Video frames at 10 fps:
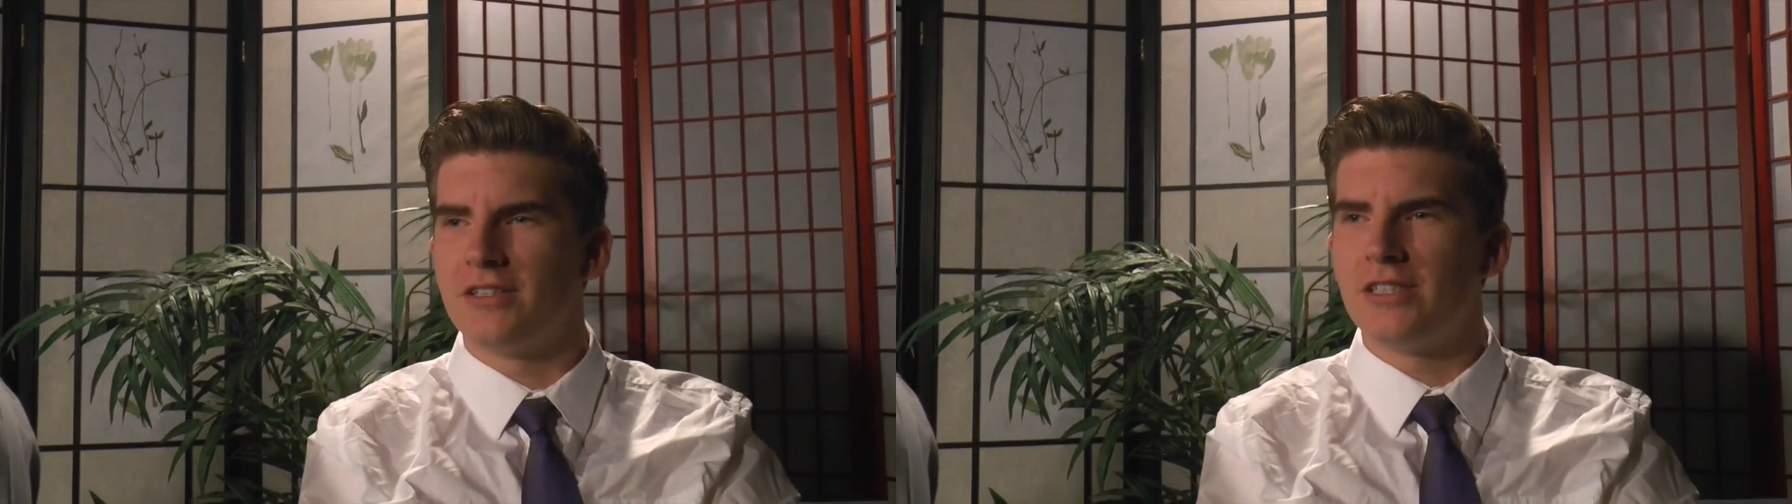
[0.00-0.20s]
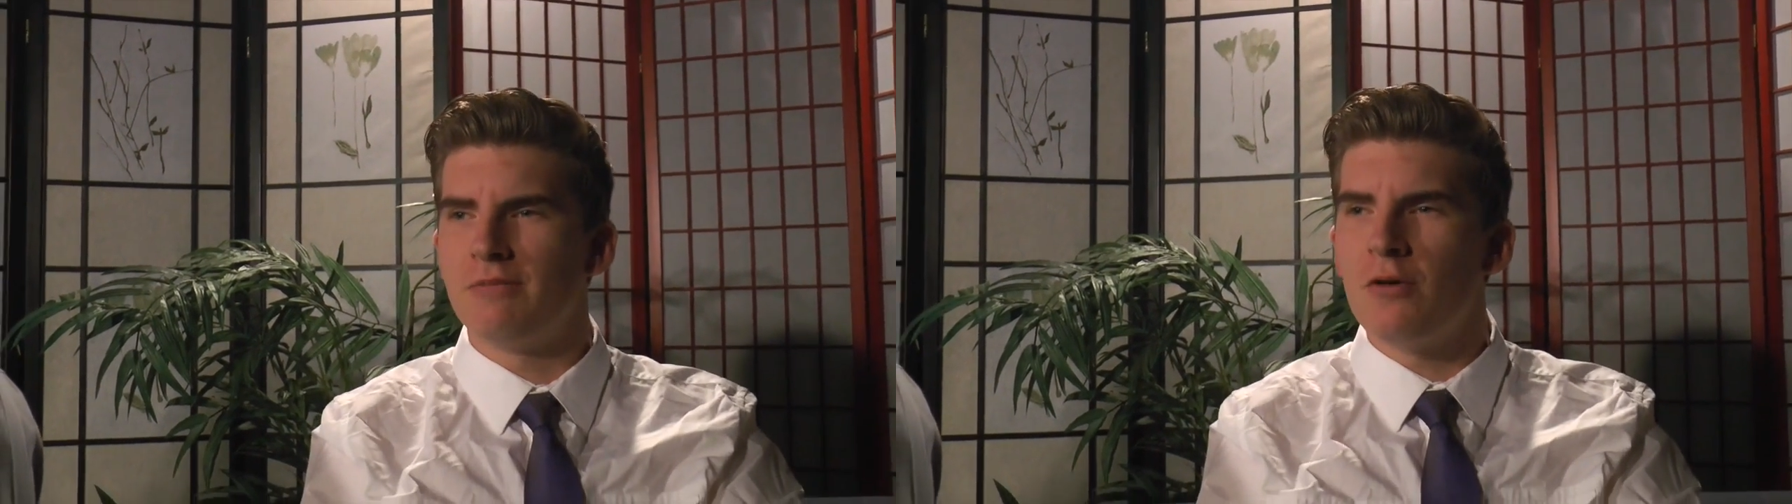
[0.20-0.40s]

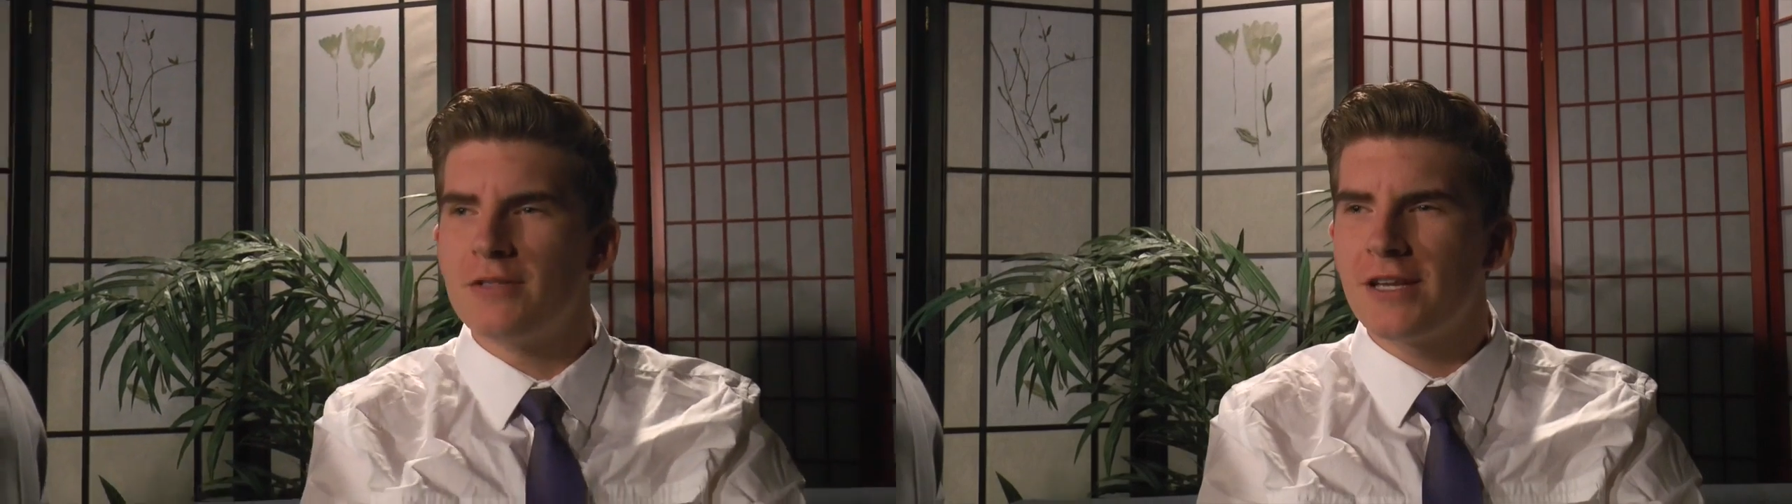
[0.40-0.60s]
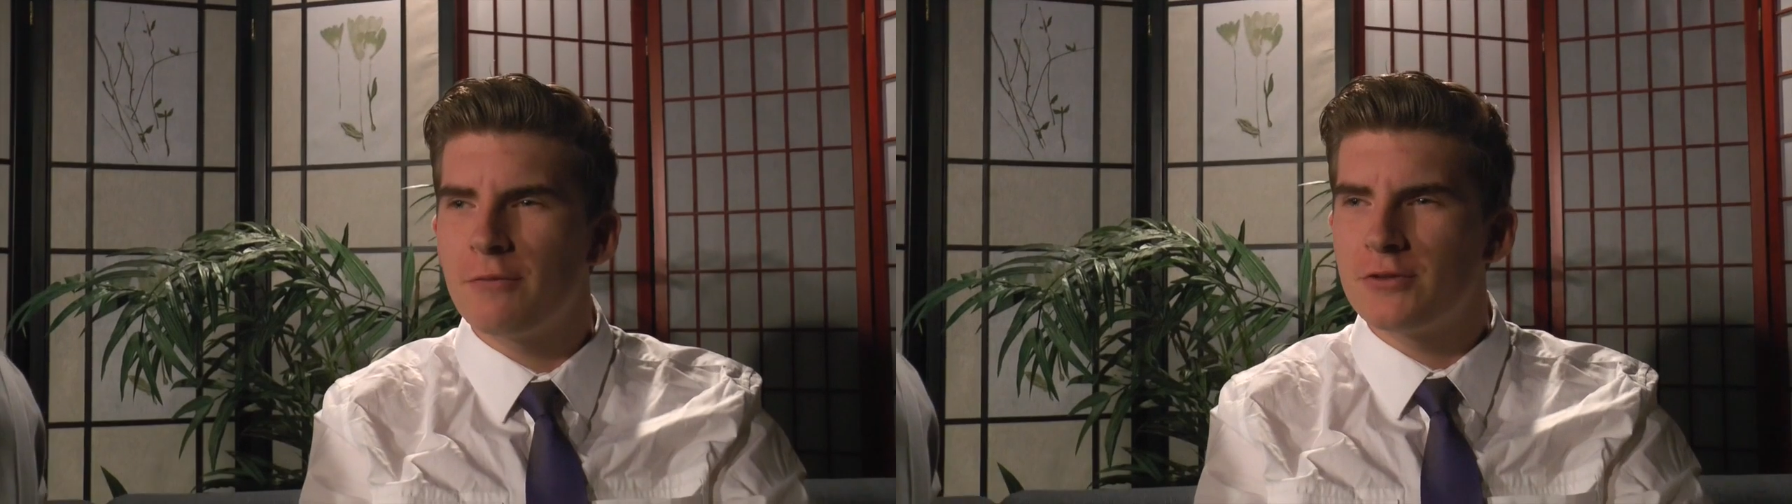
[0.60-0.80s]
she
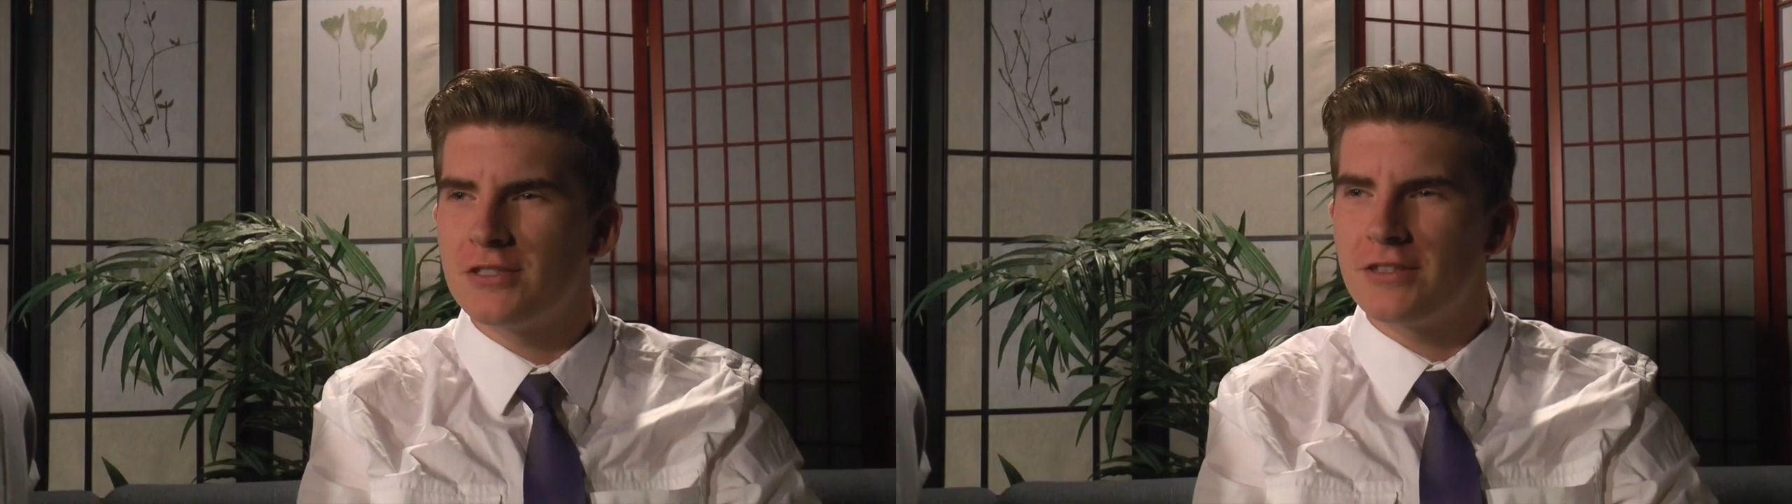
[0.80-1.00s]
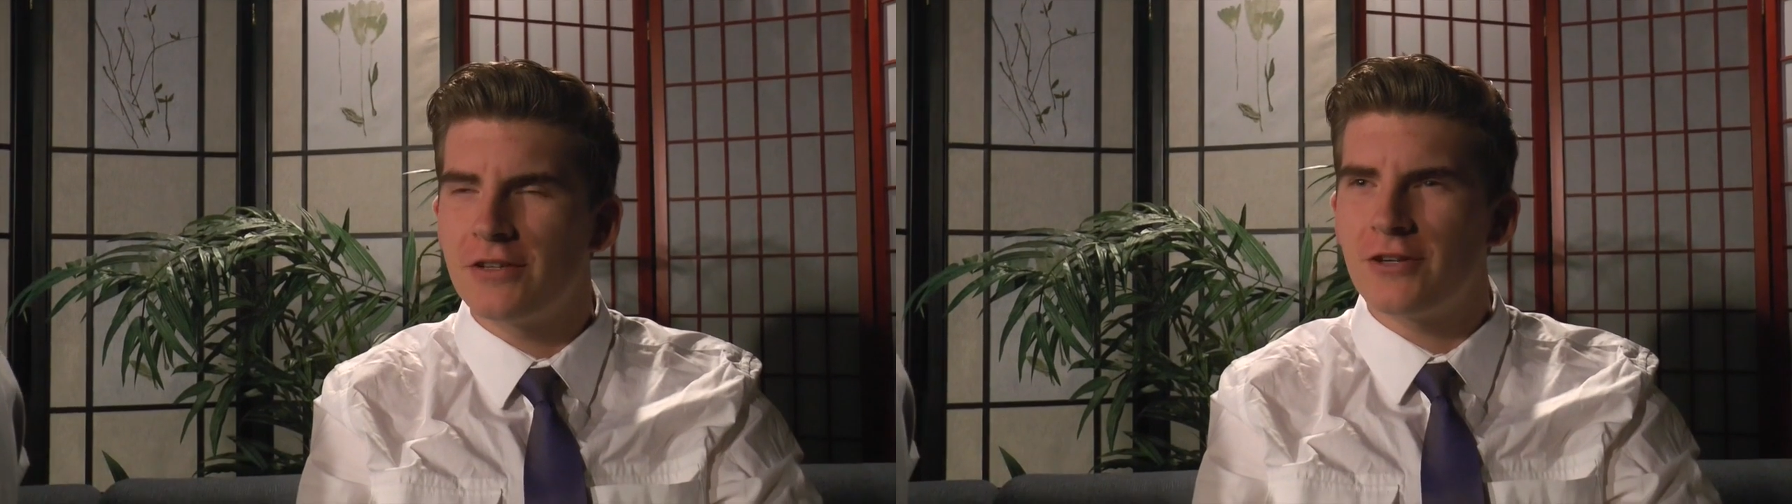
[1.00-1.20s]
most likely will
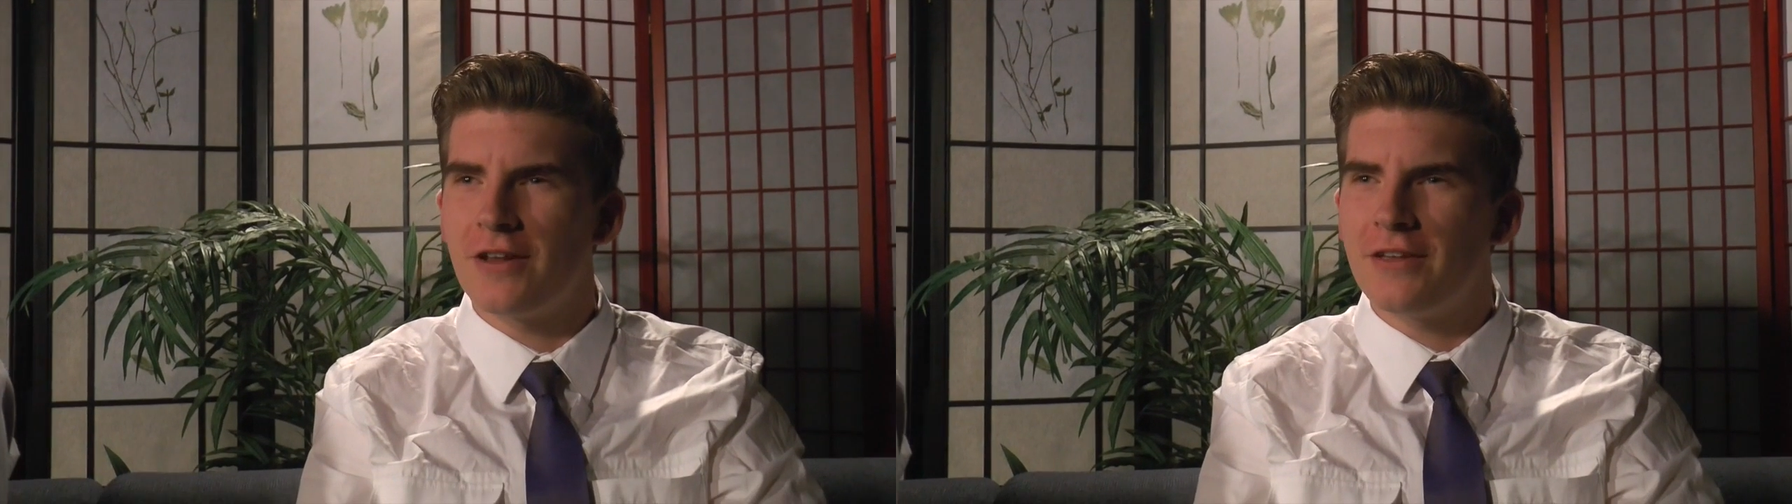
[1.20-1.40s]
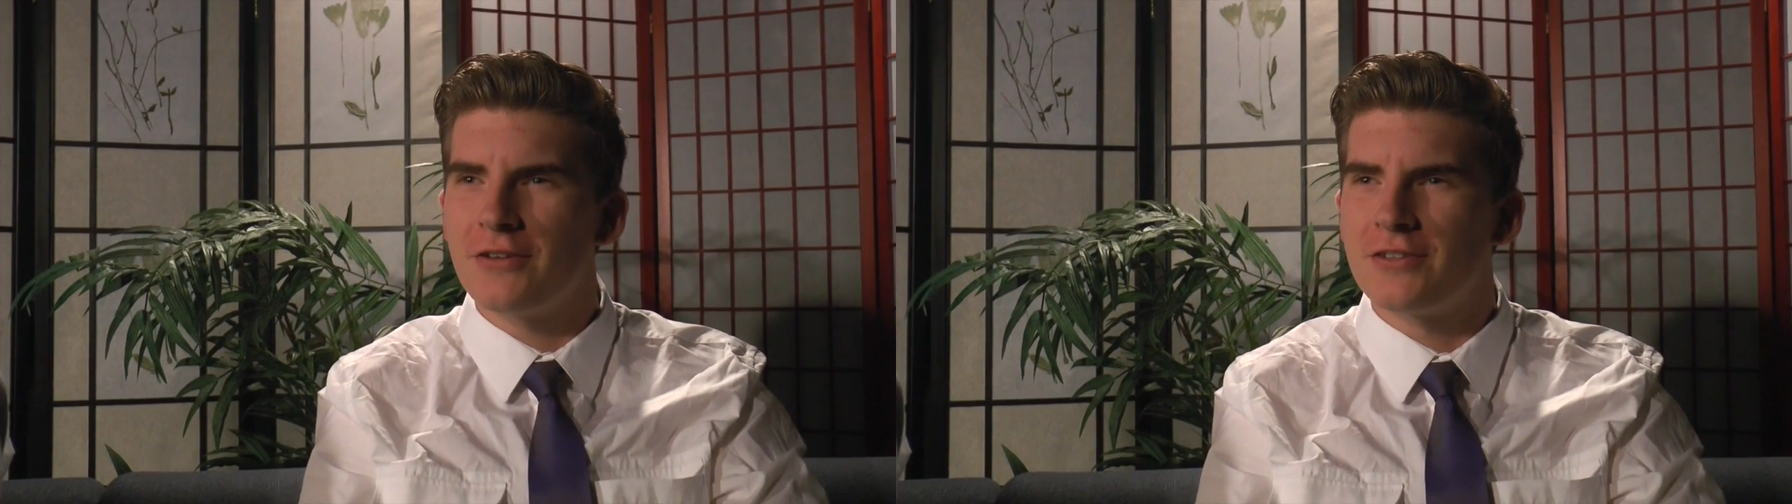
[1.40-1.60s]
just th- try to think you're